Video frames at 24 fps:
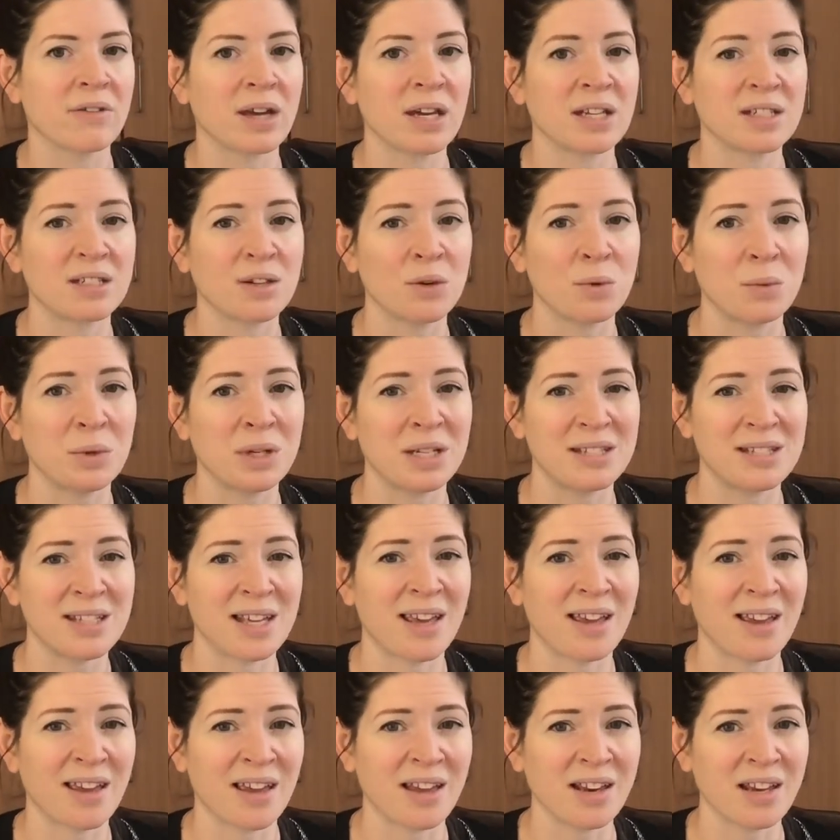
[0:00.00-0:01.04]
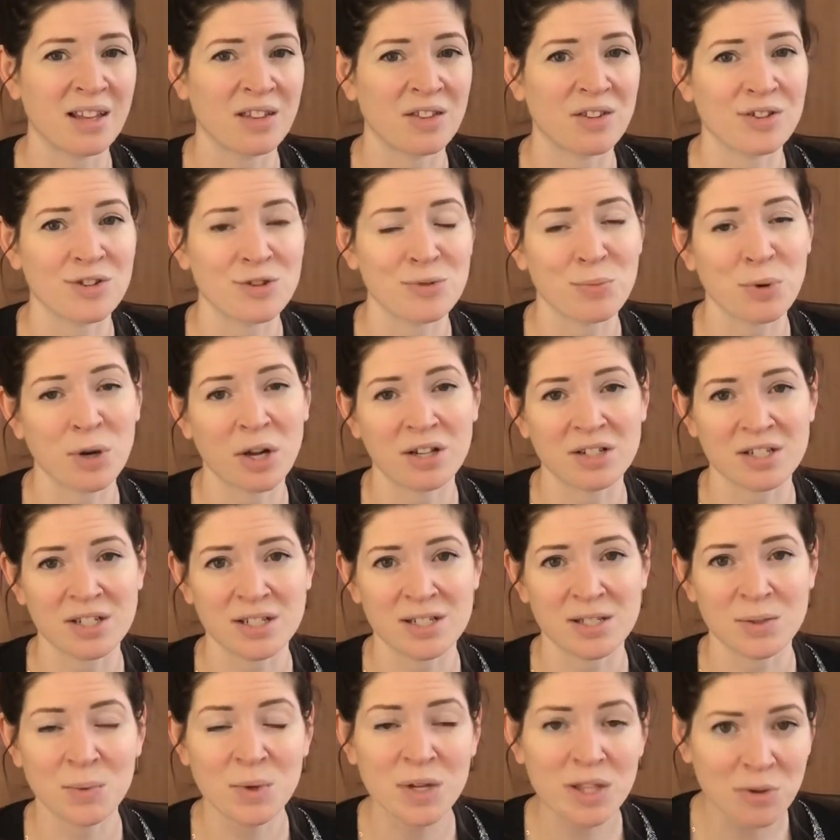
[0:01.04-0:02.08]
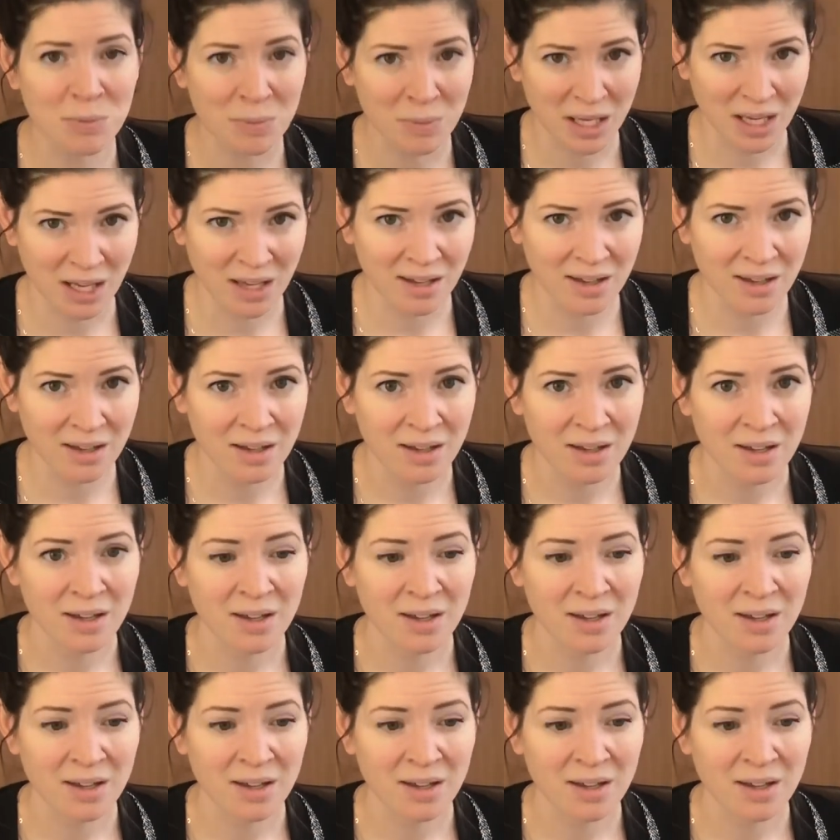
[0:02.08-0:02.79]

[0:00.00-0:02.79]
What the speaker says: I don't wanna take any large projects with me